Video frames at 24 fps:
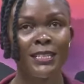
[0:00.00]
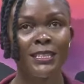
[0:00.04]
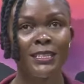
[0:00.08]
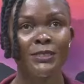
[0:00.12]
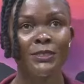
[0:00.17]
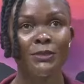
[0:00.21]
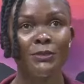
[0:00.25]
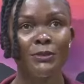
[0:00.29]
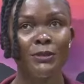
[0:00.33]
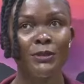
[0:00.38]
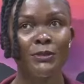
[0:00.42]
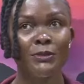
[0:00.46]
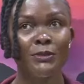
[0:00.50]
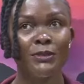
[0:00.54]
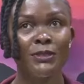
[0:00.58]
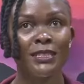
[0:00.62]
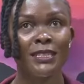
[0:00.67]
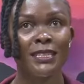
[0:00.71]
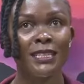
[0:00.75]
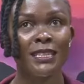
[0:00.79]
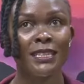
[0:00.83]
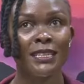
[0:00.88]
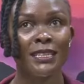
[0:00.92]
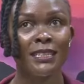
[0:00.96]
So we
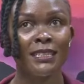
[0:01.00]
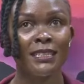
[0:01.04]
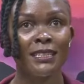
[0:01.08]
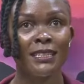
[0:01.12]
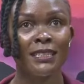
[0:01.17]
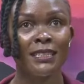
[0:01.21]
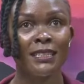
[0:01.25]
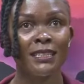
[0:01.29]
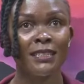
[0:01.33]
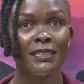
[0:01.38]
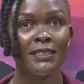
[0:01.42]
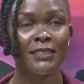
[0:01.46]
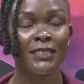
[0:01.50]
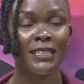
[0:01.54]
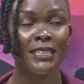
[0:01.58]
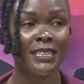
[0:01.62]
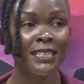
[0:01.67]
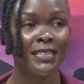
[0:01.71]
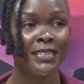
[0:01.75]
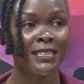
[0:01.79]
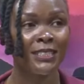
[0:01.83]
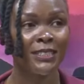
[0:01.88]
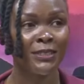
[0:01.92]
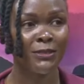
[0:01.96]
would like
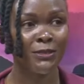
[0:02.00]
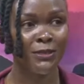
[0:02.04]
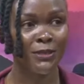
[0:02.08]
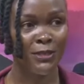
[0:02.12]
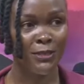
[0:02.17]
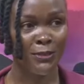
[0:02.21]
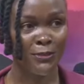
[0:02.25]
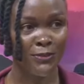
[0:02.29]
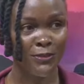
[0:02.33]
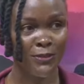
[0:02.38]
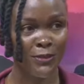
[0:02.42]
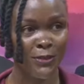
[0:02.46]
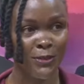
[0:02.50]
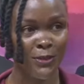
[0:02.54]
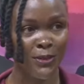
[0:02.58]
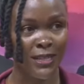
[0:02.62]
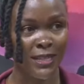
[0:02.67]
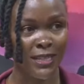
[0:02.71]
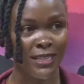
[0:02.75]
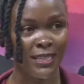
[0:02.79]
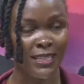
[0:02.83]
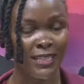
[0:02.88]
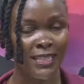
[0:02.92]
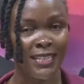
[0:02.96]
read the story of
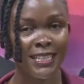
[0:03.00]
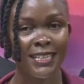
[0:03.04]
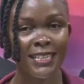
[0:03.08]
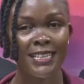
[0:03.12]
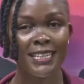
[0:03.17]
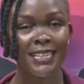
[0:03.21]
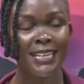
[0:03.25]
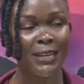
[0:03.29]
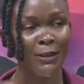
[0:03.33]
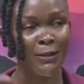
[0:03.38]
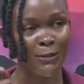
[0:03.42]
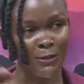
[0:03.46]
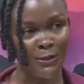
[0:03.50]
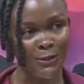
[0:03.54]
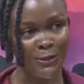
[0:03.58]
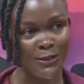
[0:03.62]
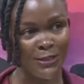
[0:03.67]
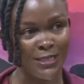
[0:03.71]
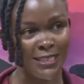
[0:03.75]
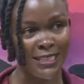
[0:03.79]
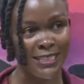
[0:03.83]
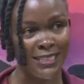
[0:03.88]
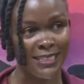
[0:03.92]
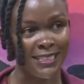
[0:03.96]
Noah, and then I would
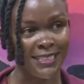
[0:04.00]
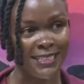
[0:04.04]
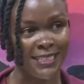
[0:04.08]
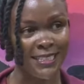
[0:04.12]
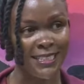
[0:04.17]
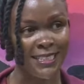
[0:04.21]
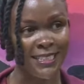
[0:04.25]
connect.